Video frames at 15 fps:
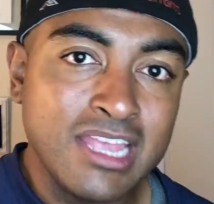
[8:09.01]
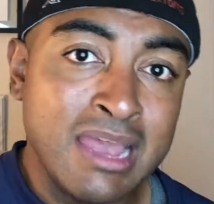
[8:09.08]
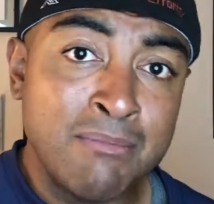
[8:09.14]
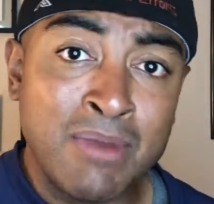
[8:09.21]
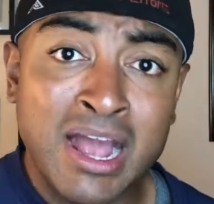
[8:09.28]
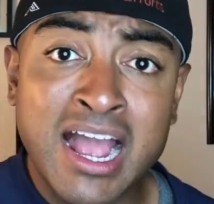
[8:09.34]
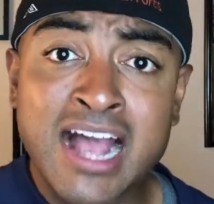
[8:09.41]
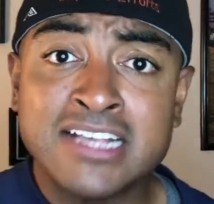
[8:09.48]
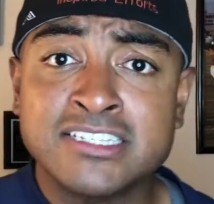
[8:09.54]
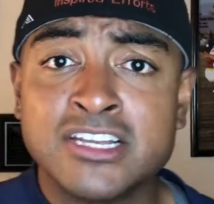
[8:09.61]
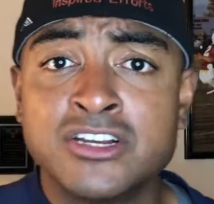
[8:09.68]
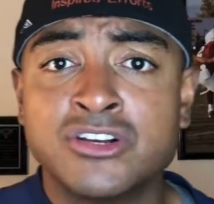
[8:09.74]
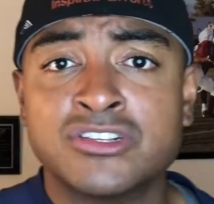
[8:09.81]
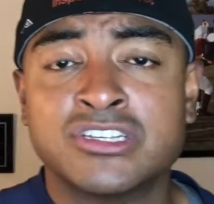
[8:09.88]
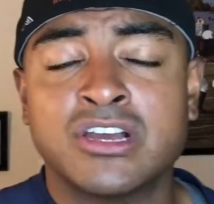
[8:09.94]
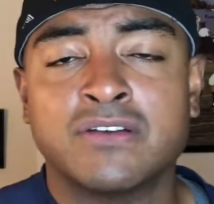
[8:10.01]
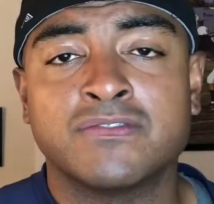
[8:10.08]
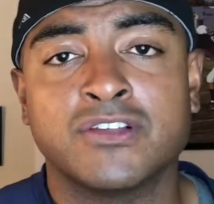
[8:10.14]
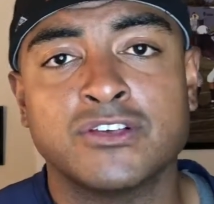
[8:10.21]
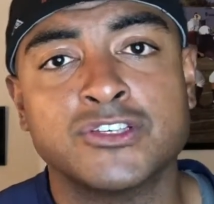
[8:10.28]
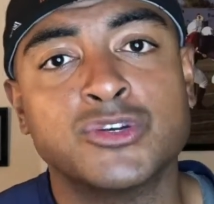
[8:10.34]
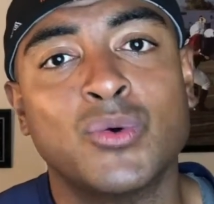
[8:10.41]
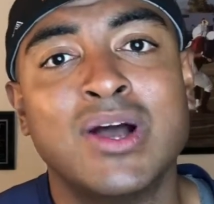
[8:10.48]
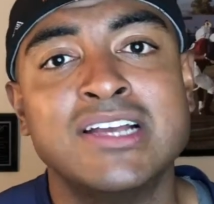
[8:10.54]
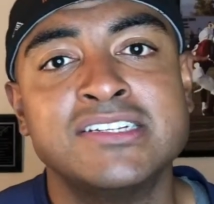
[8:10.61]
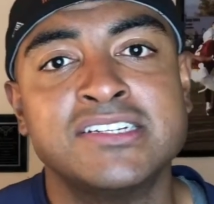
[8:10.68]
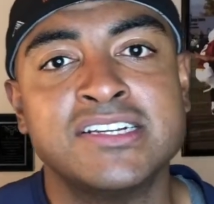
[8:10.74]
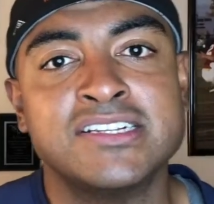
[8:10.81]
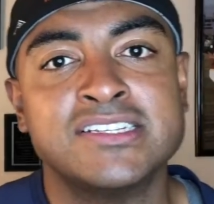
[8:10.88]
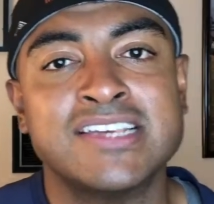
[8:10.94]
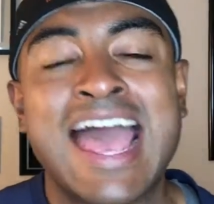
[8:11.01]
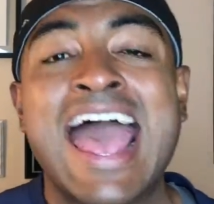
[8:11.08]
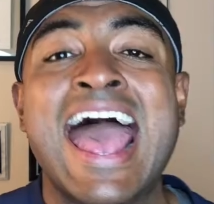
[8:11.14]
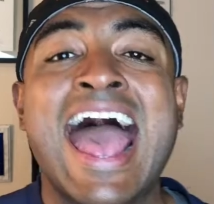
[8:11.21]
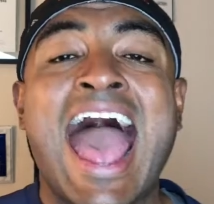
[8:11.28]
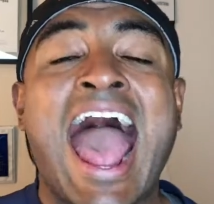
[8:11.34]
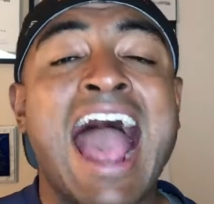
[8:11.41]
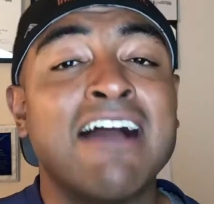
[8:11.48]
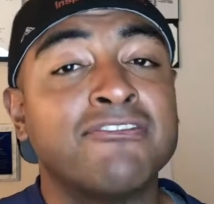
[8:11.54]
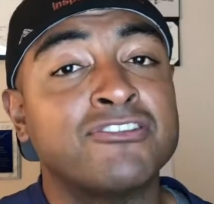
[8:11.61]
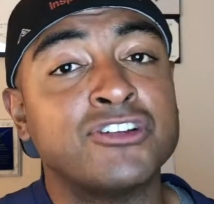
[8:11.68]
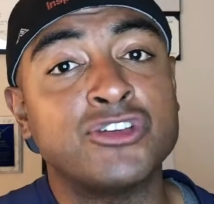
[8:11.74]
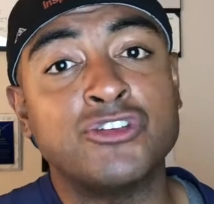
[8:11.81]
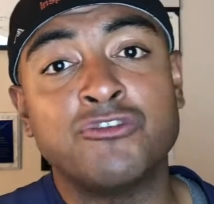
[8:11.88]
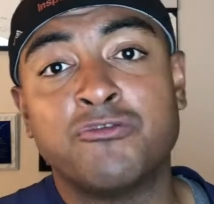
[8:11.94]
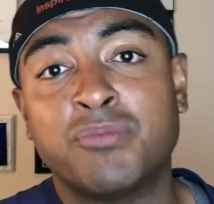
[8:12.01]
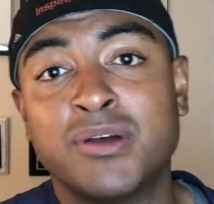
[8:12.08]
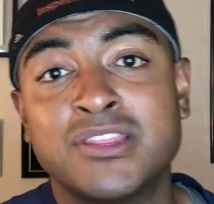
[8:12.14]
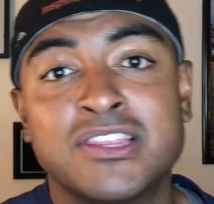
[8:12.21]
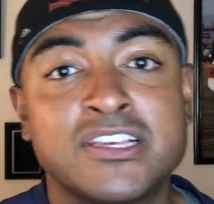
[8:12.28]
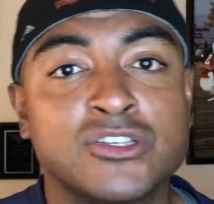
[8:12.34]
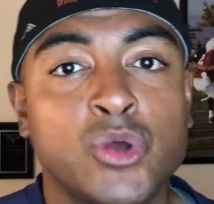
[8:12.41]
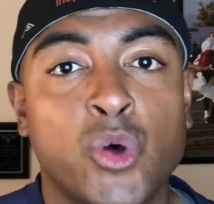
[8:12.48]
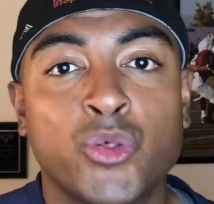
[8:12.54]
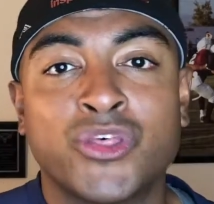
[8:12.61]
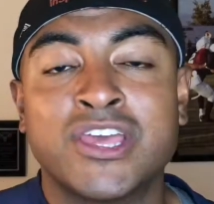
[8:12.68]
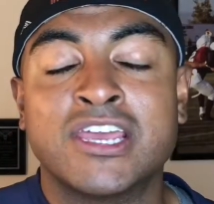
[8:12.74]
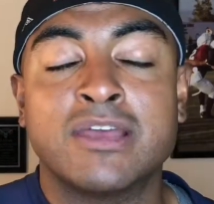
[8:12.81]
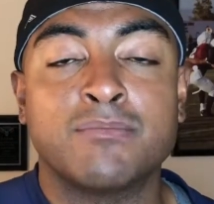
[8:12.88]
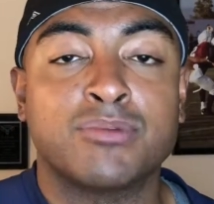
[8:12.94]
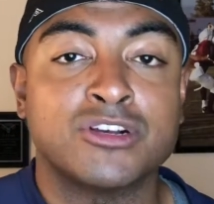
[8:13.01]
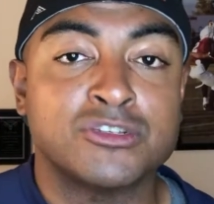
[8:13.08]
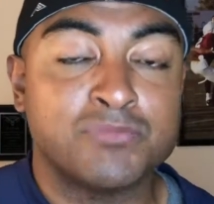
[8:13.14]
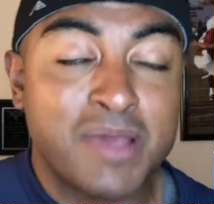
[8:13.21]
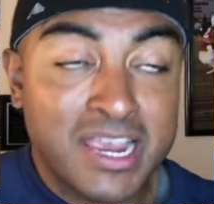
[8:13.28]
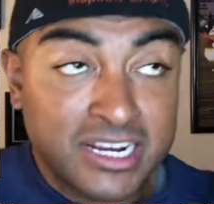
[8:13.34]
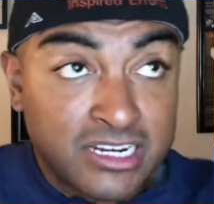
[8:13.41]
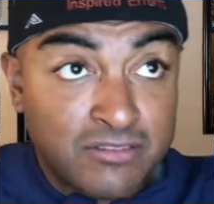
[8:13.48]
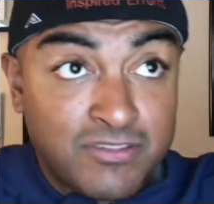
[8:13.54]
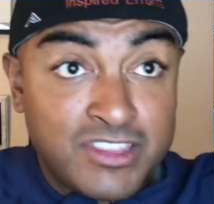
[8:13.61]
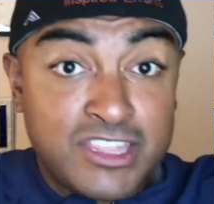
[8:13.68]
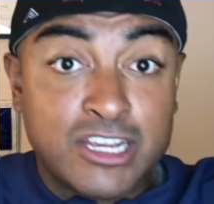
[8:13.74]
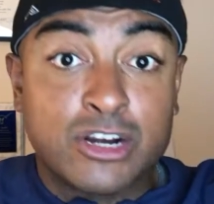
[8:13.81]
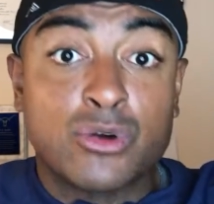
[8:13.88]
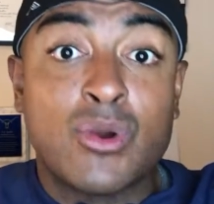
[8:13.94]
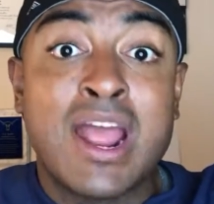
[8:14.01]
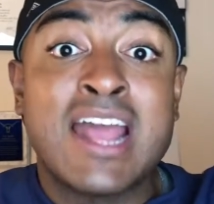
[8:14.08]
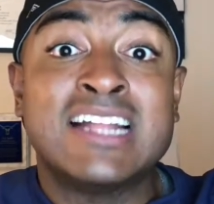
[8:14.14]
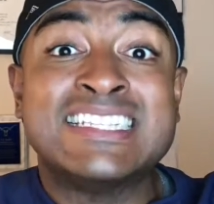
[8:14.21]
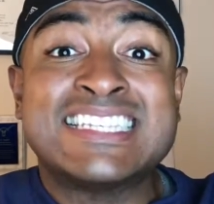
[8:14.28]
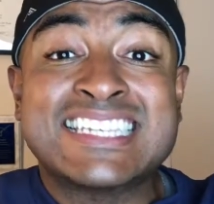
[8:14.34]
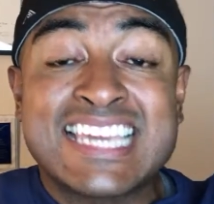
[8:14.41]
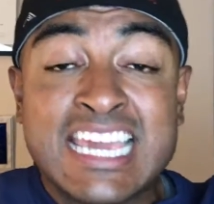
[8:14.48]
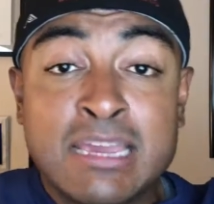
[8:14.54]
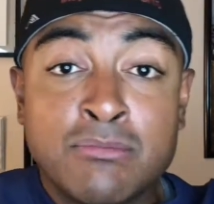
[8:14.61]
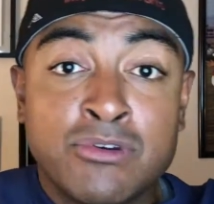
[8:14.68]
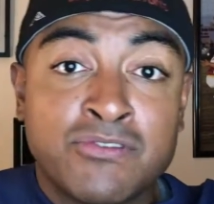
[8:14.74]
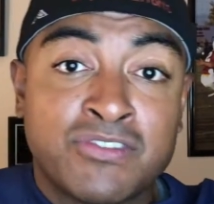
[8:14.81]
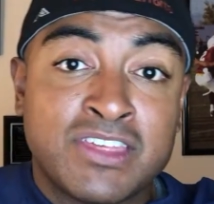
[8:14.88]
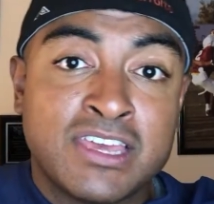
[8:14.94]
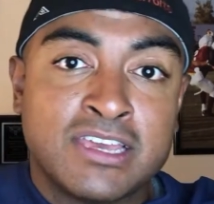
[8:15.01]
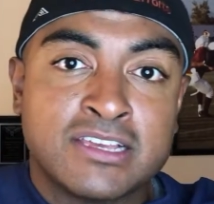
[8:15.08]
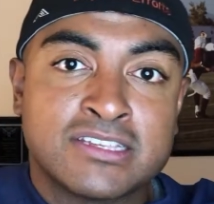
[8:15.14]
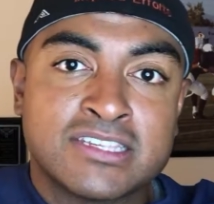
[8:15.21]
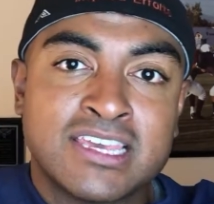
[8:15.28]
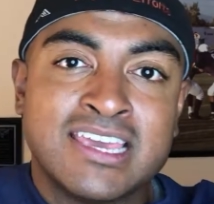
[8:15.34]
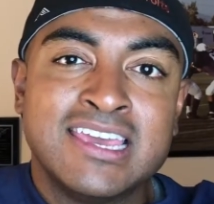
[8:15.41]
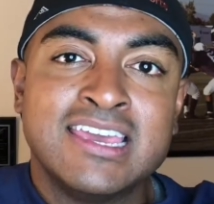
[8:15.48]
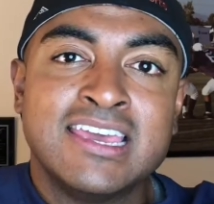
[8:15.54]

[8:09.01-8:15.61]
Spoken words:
And by asking yourself those questions after you've put this whole thing in perspective in the grand scheme of things,